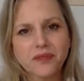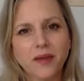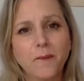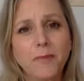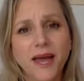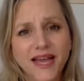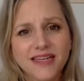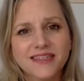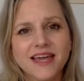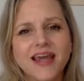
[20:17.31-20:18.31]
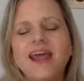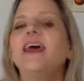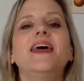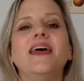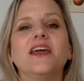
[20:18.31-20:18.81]
But
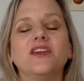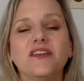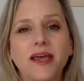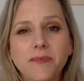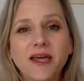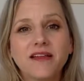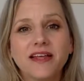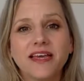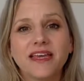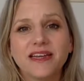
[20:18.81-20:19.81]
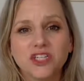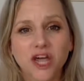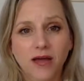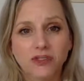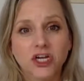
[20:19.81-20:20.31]
typically,
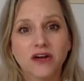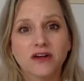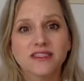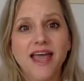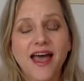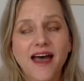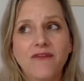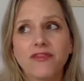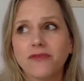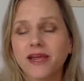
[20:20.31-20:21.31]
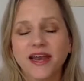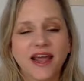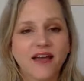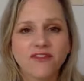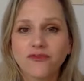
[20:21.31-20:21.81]
job sharers have
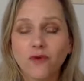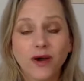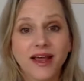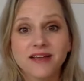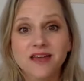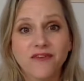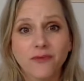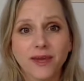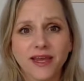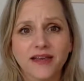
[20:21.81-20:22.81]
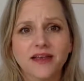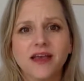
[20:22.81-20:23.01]
3.5 to 4 days off a week.